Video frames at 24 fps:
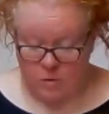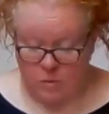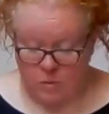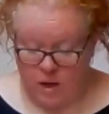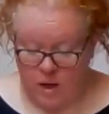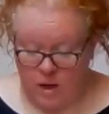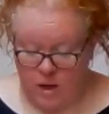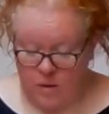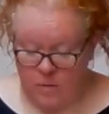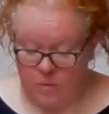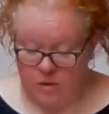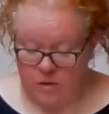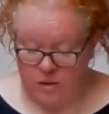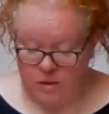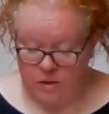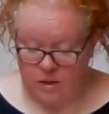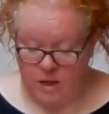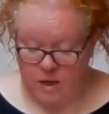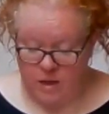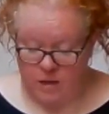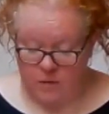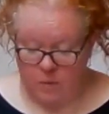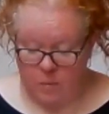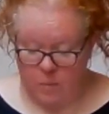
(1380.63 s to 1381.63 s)
which will end with the
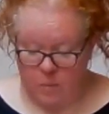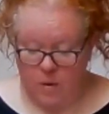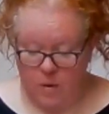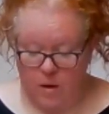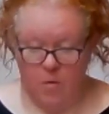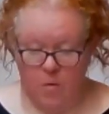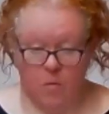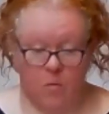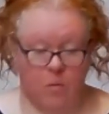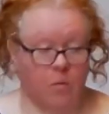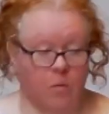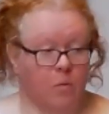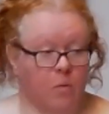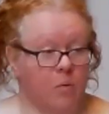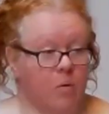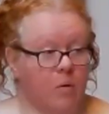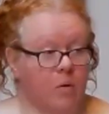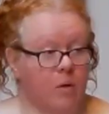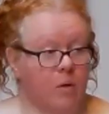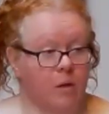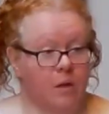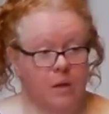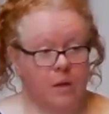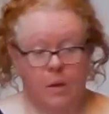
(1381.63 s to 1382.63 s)
sound of a bell,
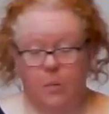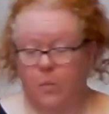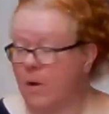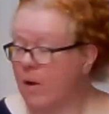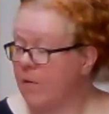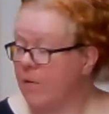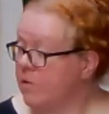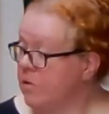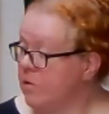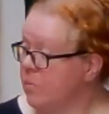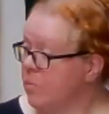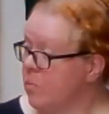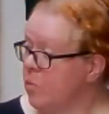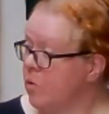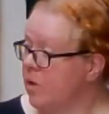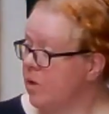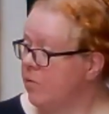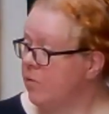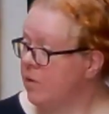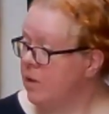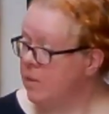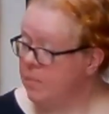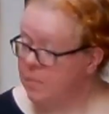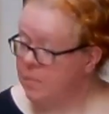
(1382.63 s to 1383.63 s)
and then we'll have some more
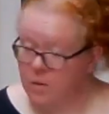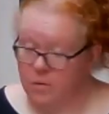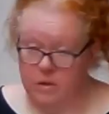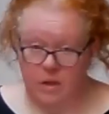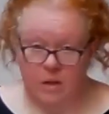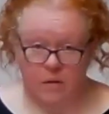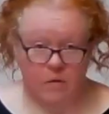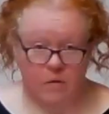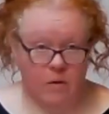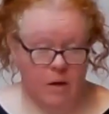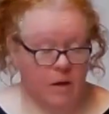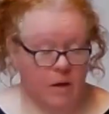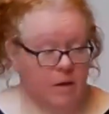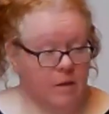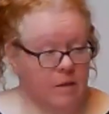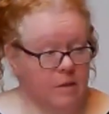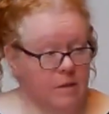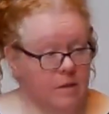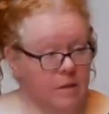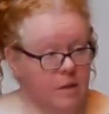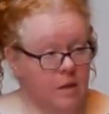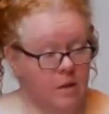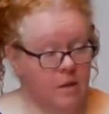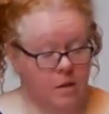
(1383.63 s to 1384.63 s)
lovely music for our
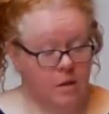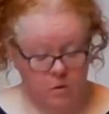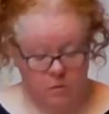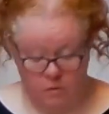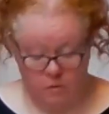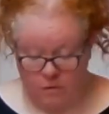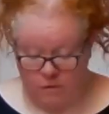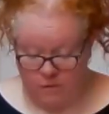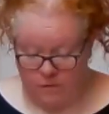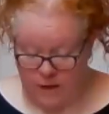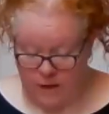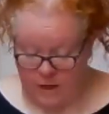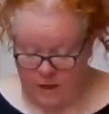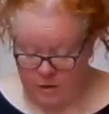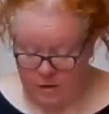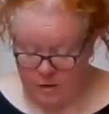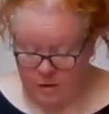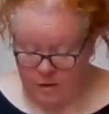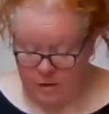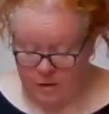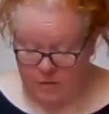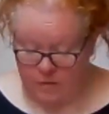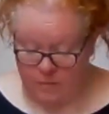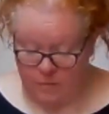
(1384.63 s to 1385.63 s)
continued
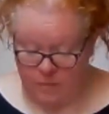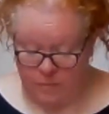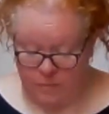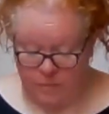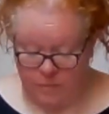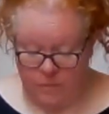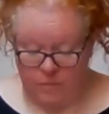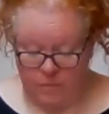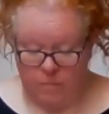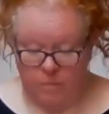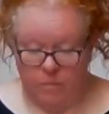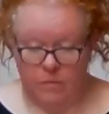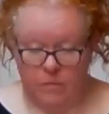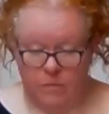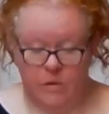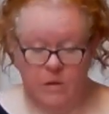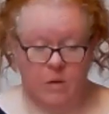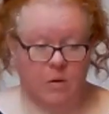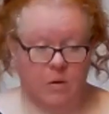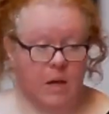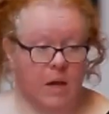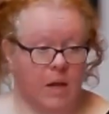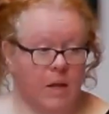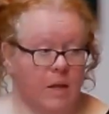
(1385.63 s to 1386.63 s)
reflection.
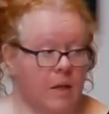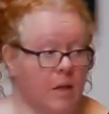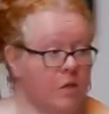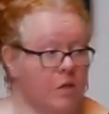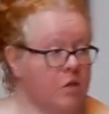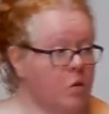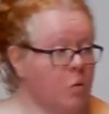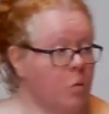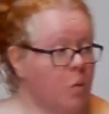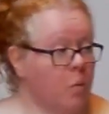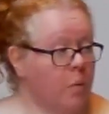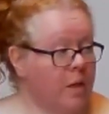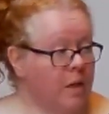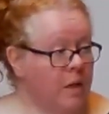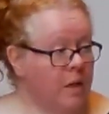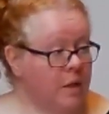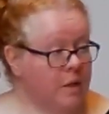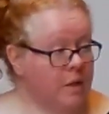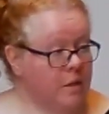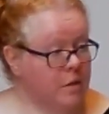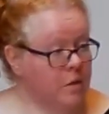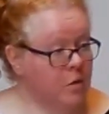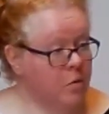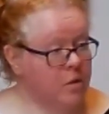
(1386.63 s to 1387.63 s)
So again, let's do what we
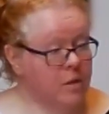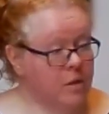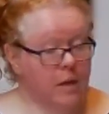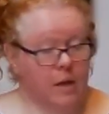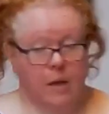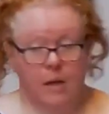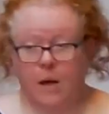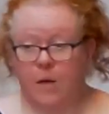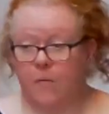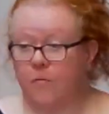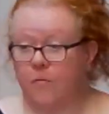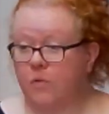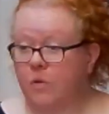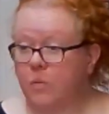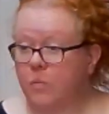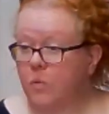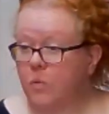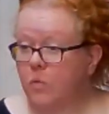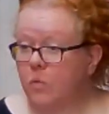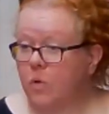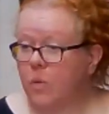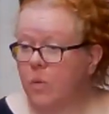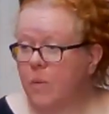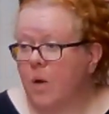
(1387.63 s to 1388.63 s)
need to do to get
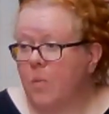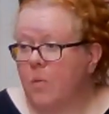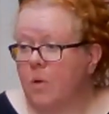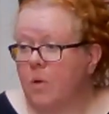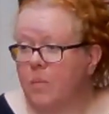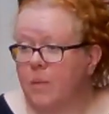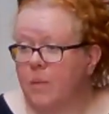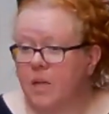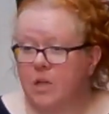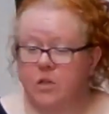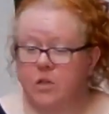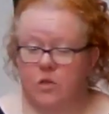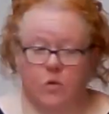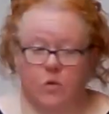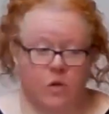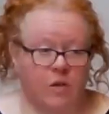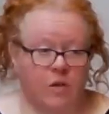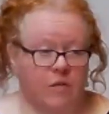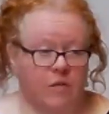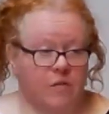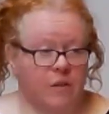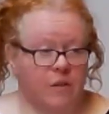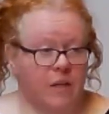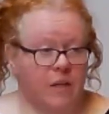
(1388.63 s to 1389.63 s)
comfortable. You might want to make sure
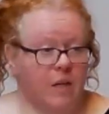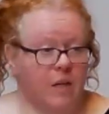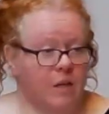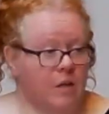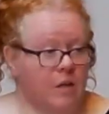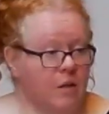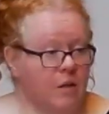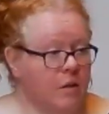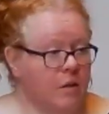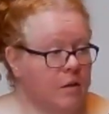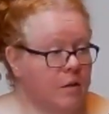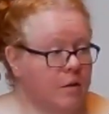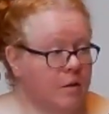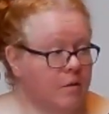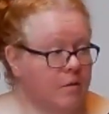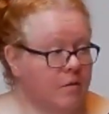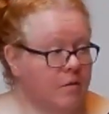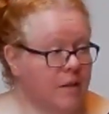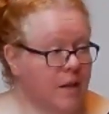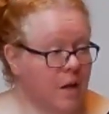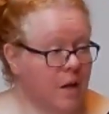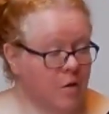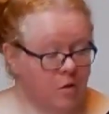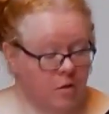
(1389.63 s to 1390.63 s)
your feet are
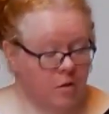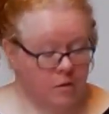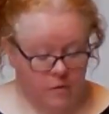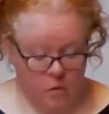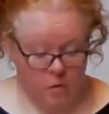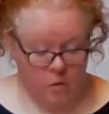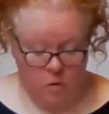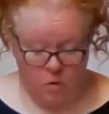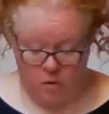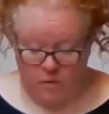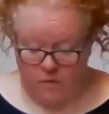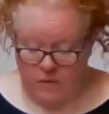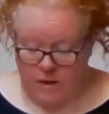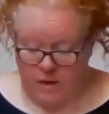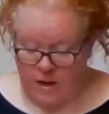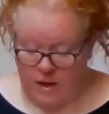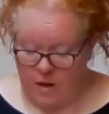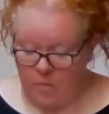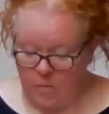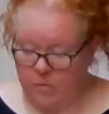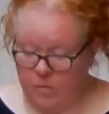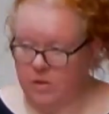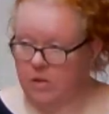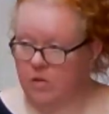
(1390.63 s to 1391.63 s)
flat on the floor if that
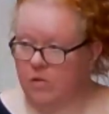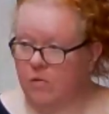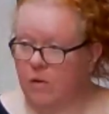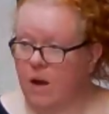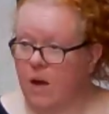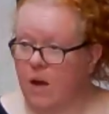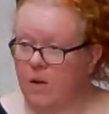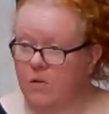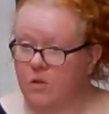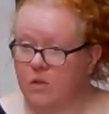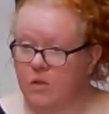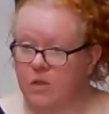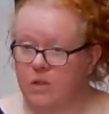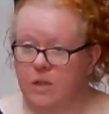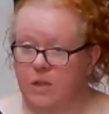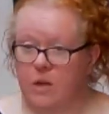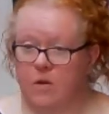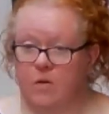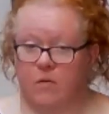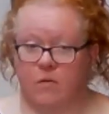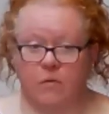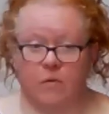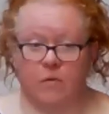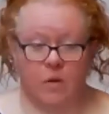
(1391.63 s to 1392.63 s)
helps to ground
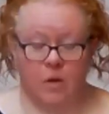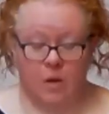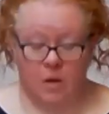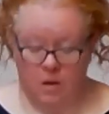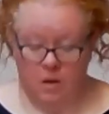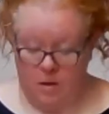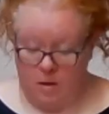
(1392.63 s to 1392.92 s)
yourself.